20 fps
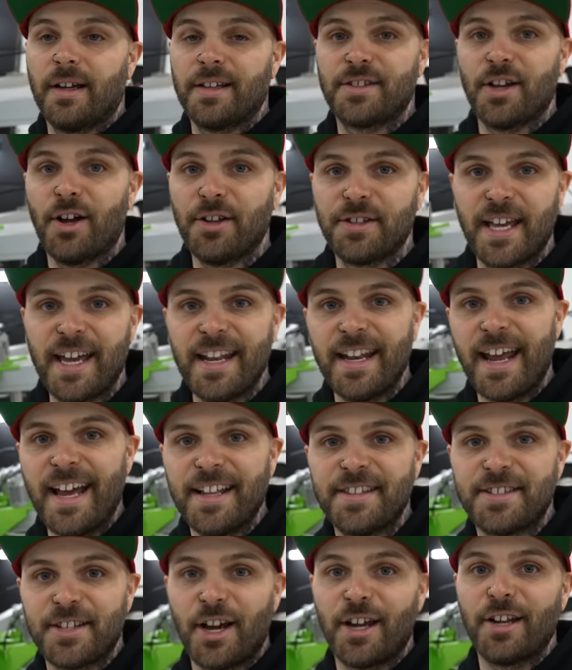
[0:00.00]
all 10
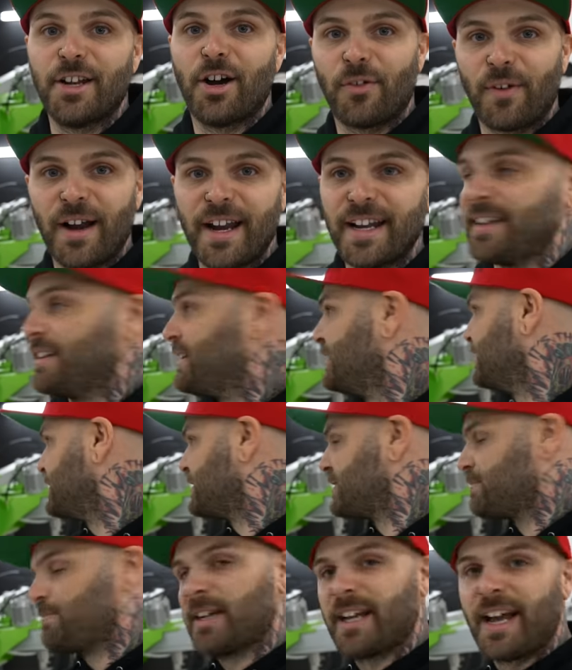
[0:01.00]
heads on already.
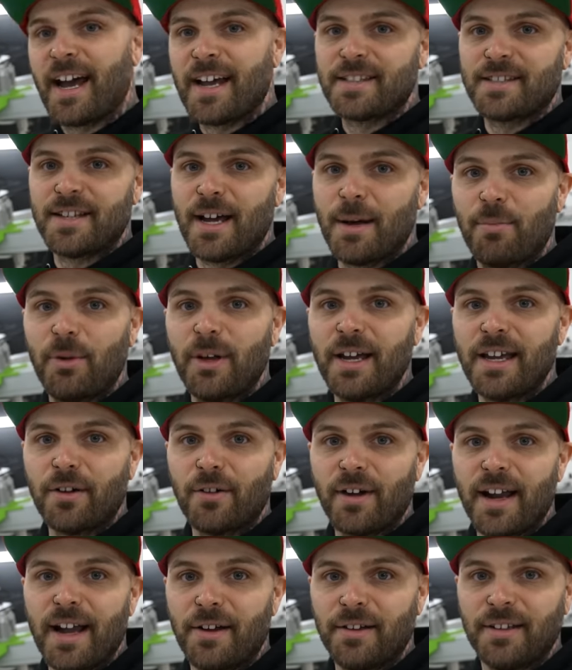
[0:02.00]
My guy's not playing
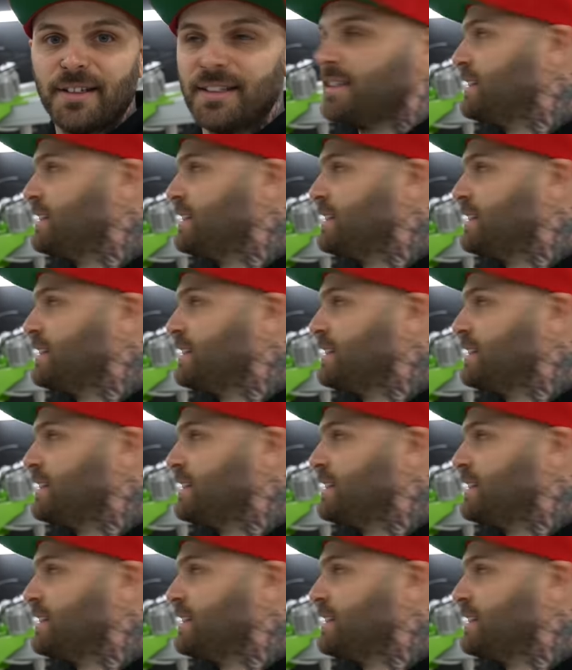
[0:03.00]
around.